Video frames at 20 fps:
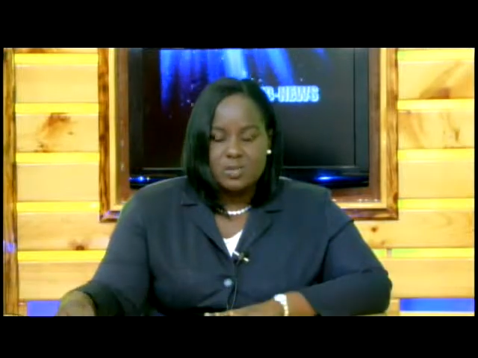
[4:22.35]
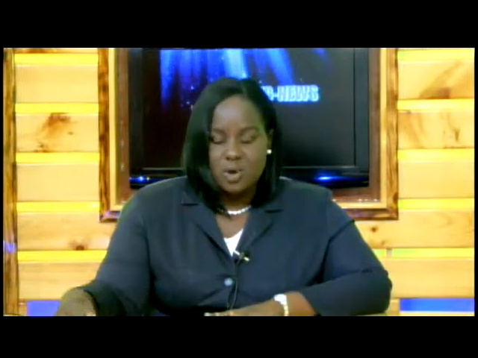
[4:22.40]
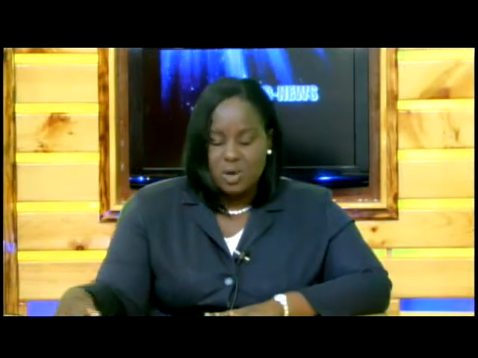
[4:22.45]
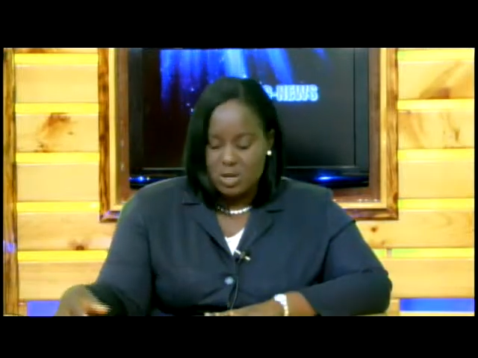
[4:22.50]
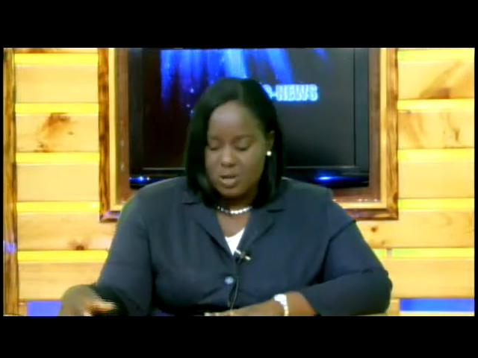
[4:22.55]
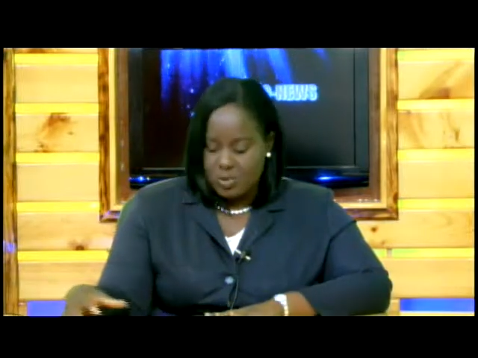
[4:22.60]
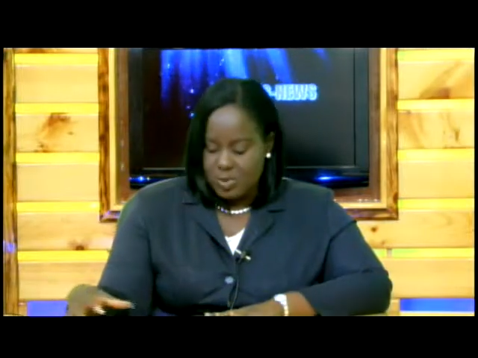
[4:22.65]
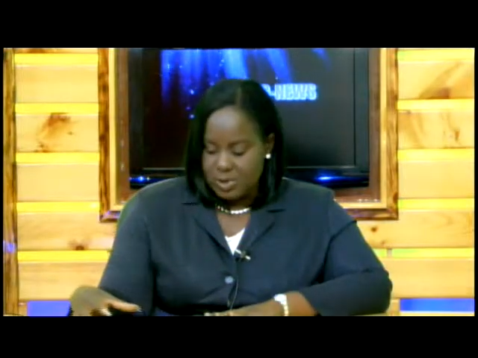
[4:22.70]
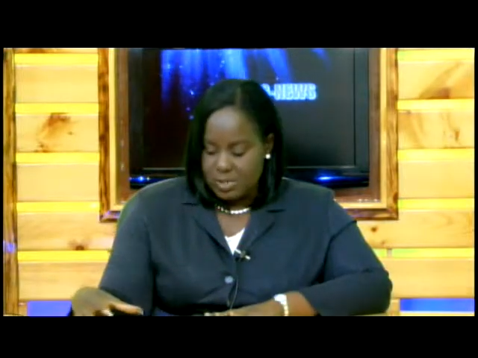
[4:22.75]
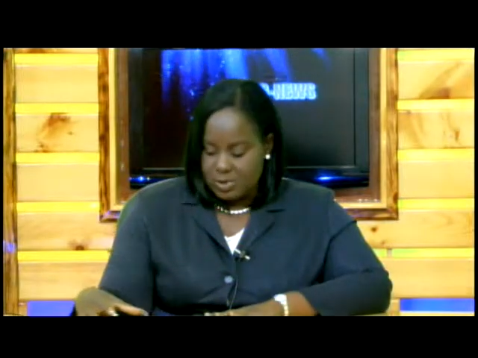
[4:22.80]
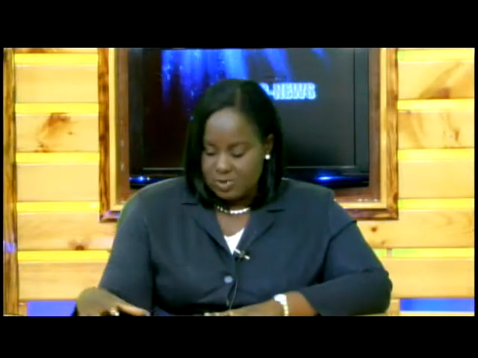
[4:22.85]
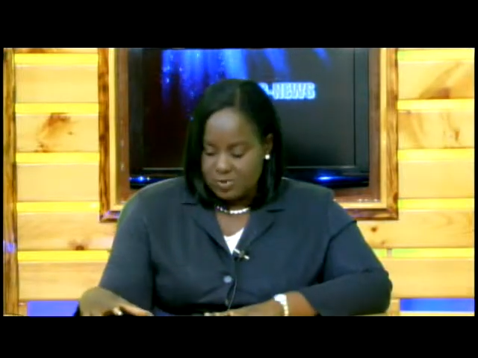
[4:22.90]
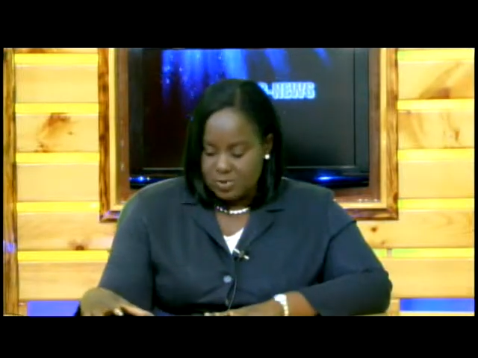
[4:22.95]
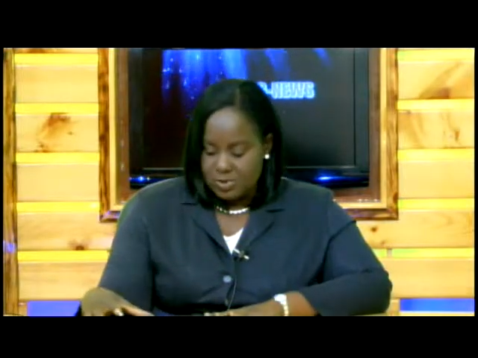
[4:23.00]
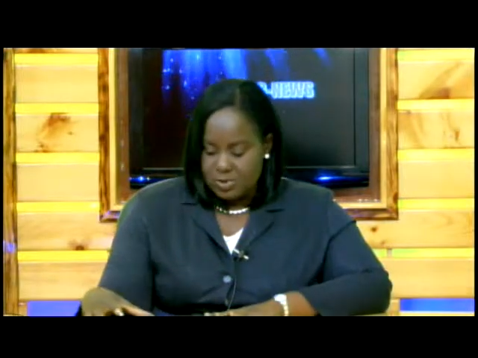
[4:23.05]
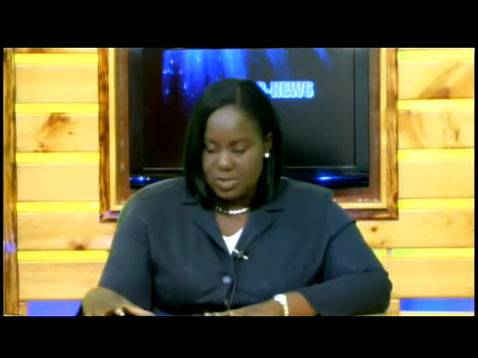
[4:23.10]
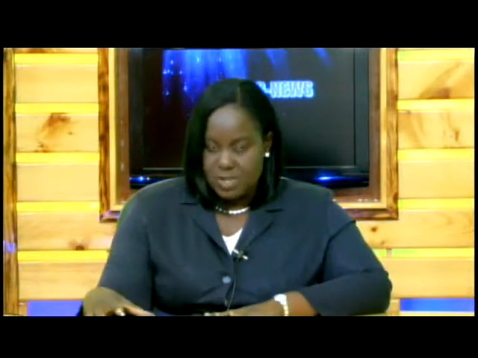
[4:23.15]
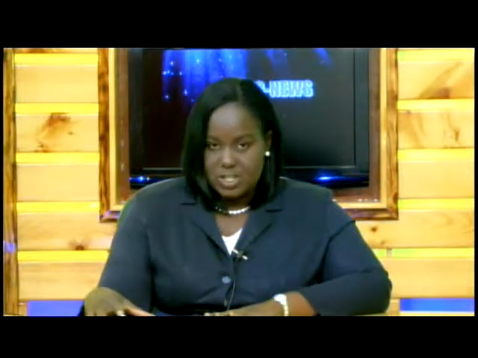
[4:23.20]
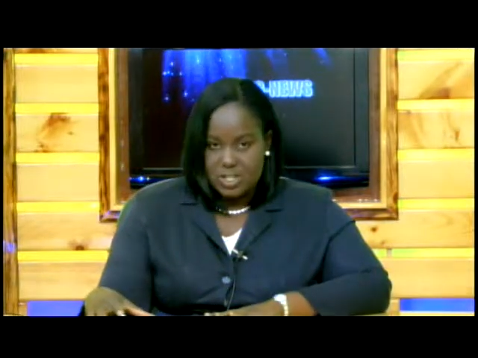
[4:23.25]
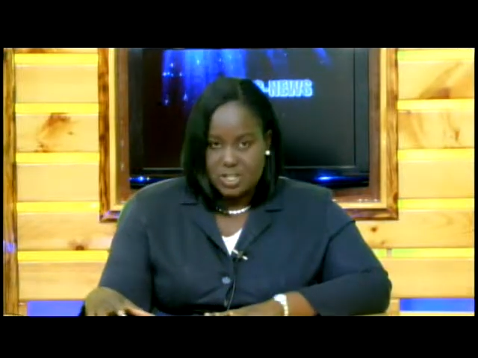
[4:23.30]
Monuments
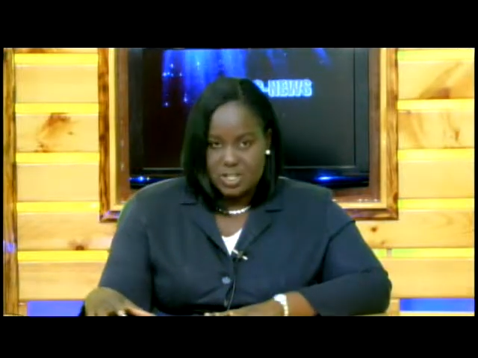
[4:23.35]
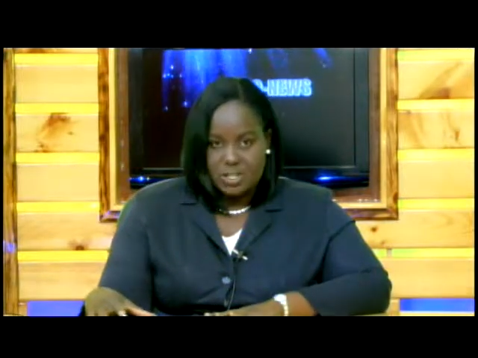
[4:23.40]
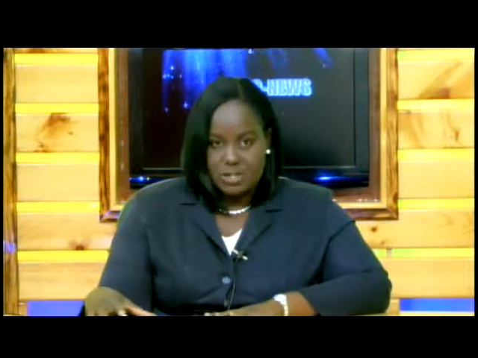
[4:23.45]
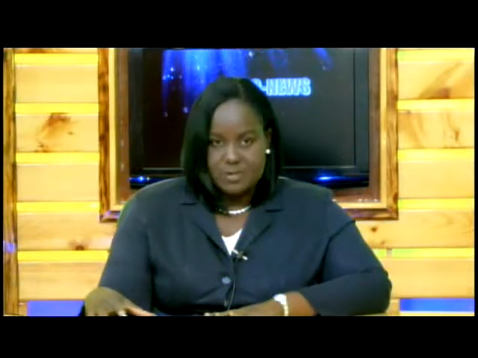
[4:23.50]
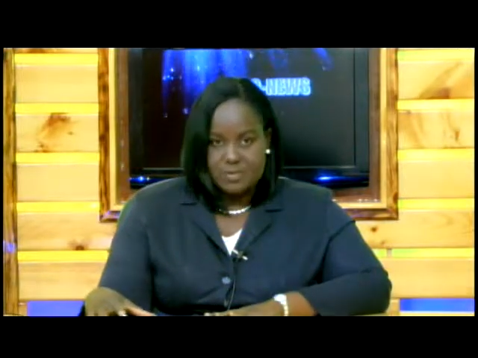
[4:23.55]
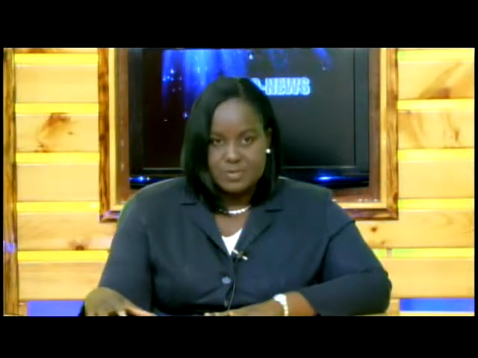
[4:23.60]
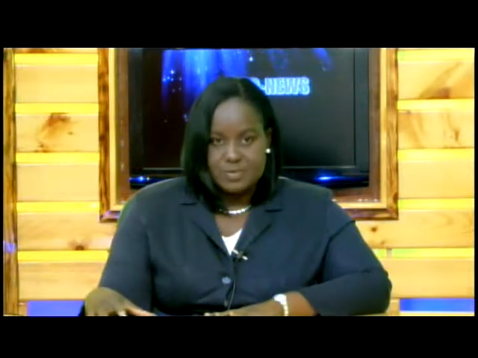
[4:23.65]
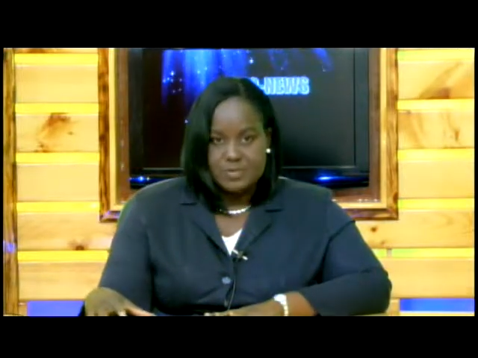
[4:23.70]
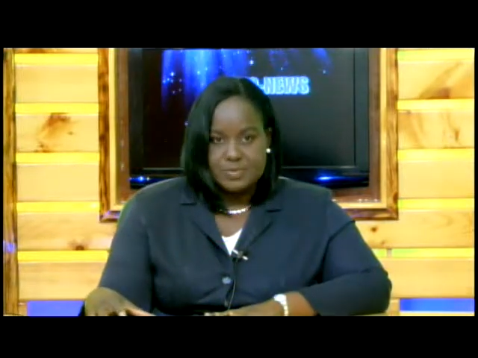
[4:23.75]
Foundation.